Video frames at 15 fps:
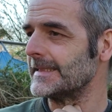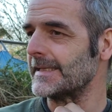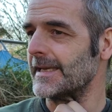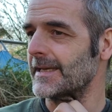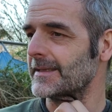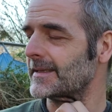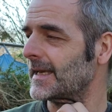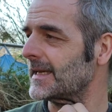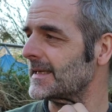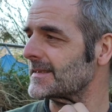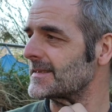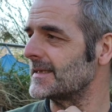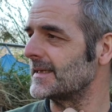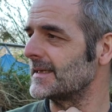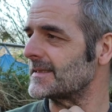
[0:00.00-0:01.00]
yeah, that is
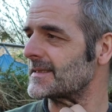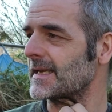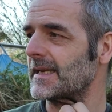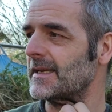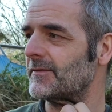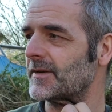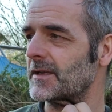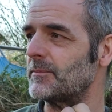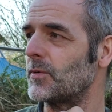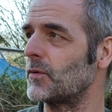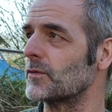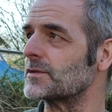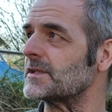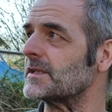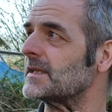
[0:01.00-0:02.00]
a significant
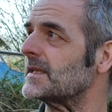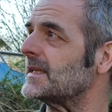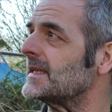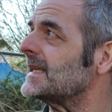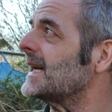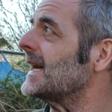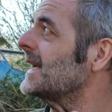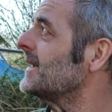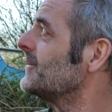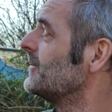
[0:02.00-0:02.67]
portion of the day.